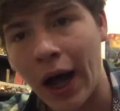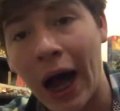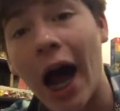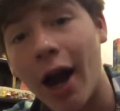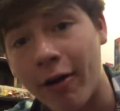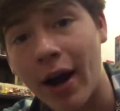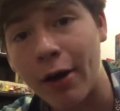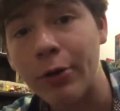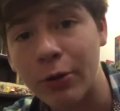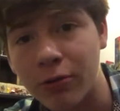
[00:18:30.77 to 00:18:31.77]
are
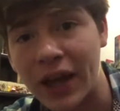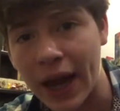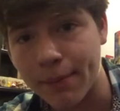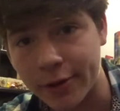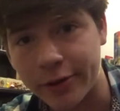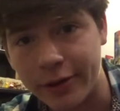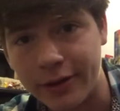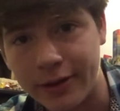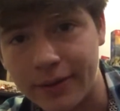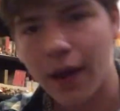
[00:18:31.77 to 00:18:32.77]
a real gamer.
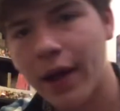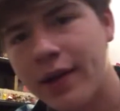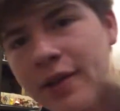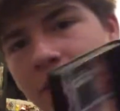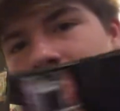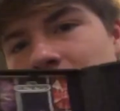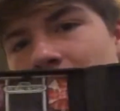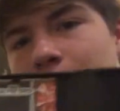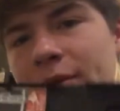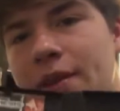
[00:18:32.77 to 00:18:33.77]
And it also
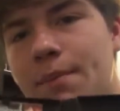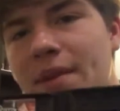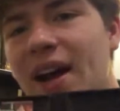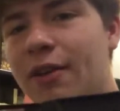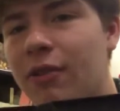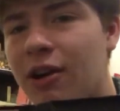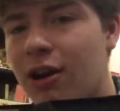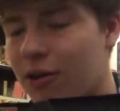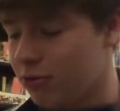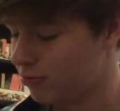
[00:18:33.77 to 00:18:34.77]
came with the
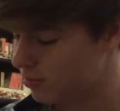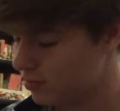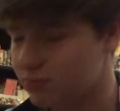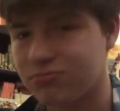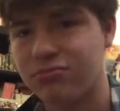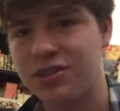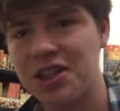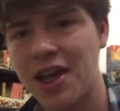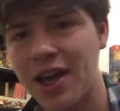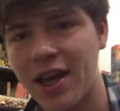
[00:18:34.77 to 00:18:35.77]
manual.
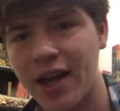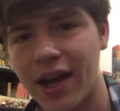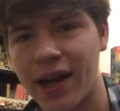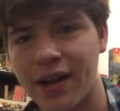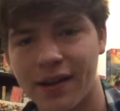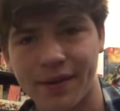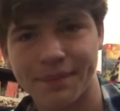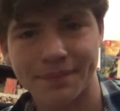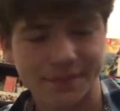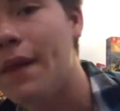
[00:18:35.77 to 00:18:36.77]
Yeah.
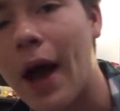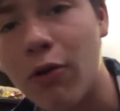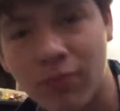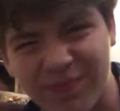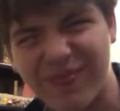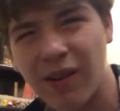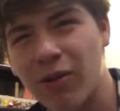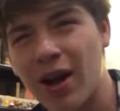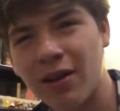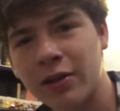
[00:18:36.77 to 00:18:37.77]
Now,
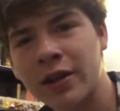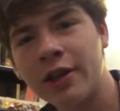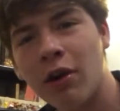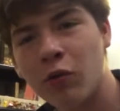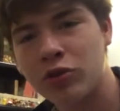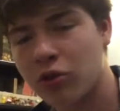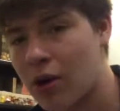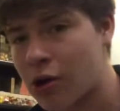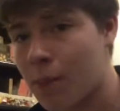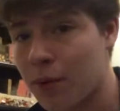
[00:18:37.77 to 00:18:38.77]
here I will show
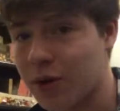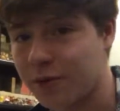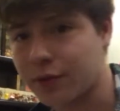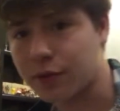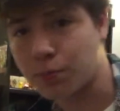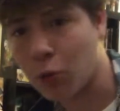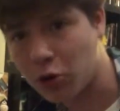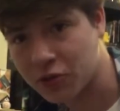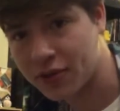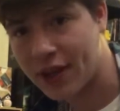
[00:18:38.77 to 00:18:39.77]
a couple of
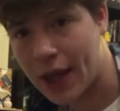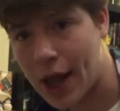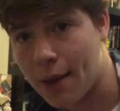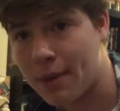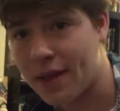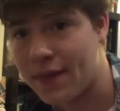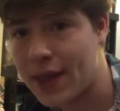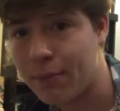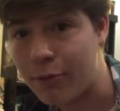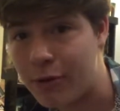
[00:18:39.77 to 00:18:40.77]
sports games and
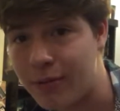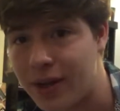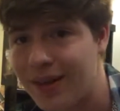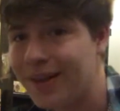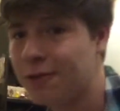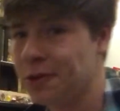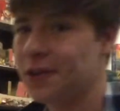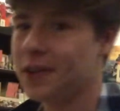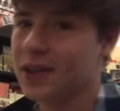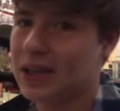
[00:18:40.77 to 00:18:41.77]
then move to
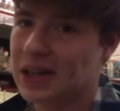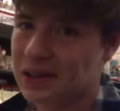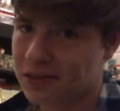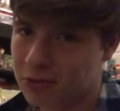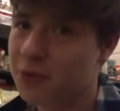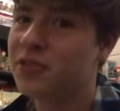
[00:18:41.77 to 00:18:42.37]
the 2